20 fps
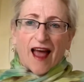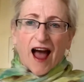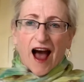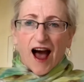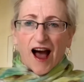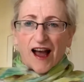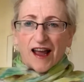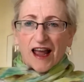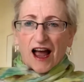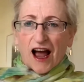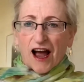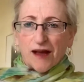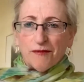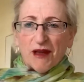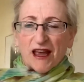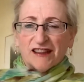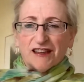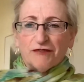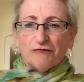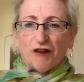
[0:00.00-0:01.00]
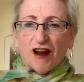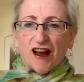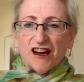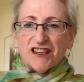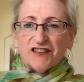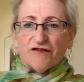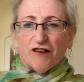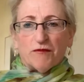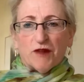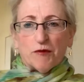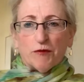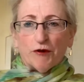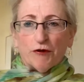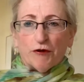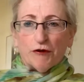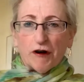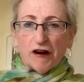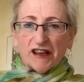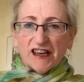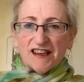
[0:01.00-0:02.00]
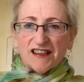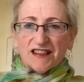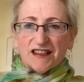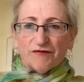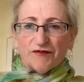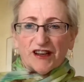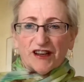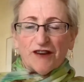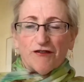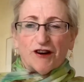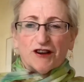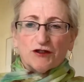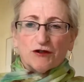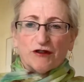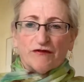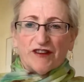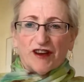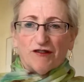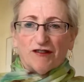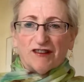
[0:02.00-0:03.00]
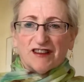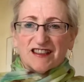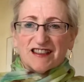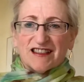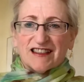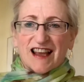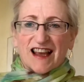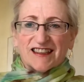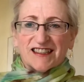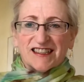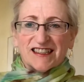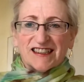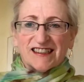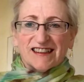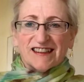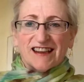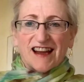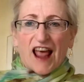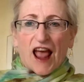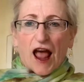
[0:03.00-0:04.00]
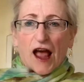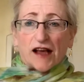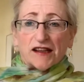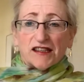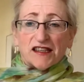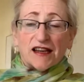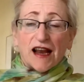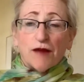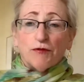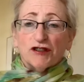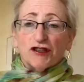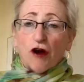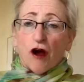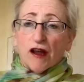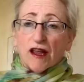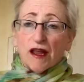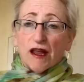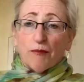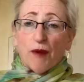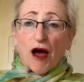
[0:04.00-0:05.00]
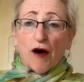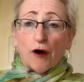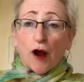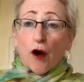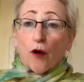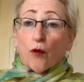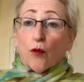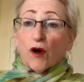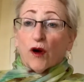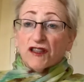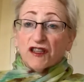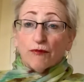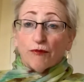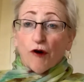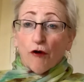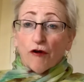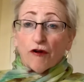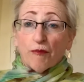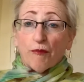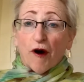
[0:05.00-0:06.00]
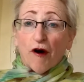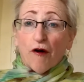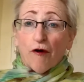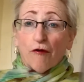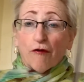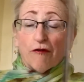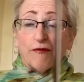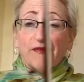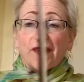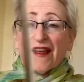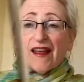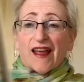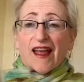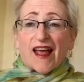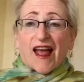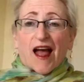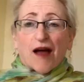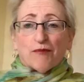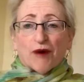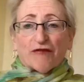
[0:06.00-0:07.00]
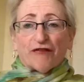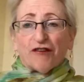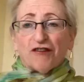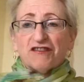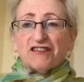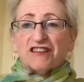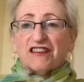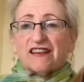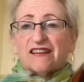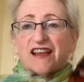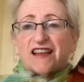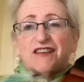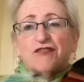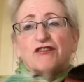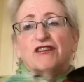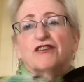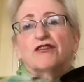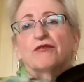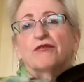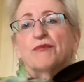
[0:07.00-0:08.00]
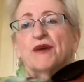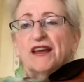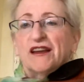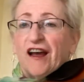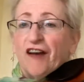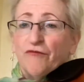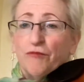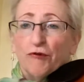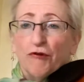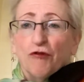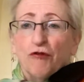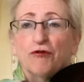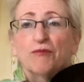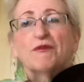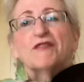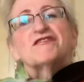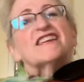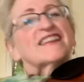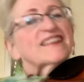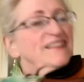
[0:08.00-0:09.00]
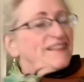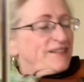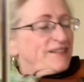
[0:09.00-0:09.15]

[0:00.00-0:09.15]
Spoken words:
Hi, I'm Helen Reich from the Milwaukee Symphony Orchestra violist section. Today we're talking about what's a Baroque bow. But first, let's hear a little bit of Baroque music.